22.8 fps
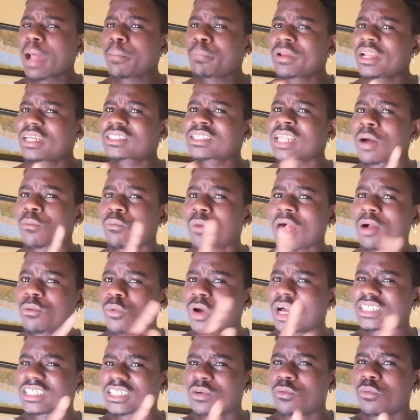that place now one
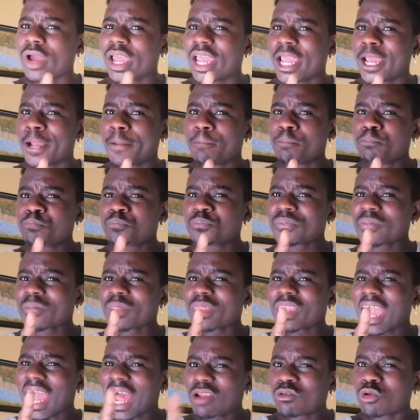question where
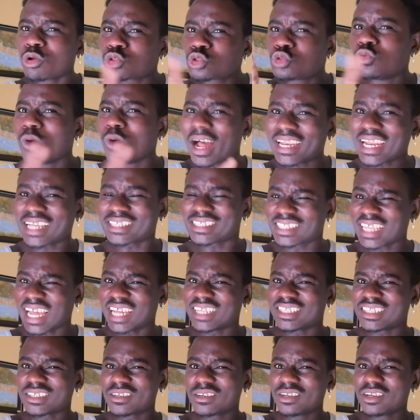I want to
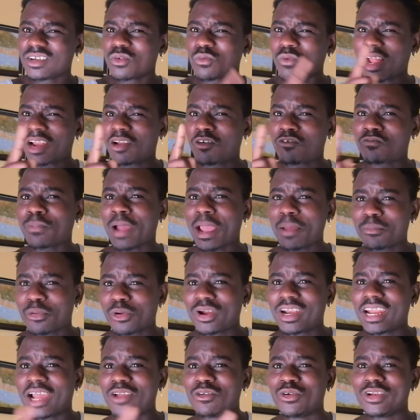understand. One of my
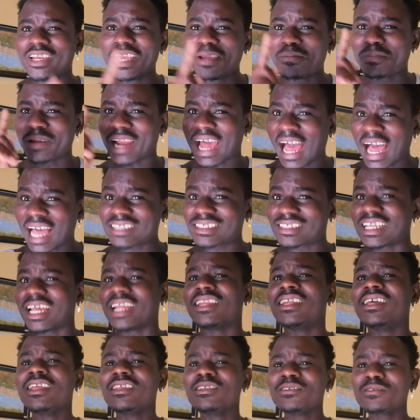brother, your name na Hassan.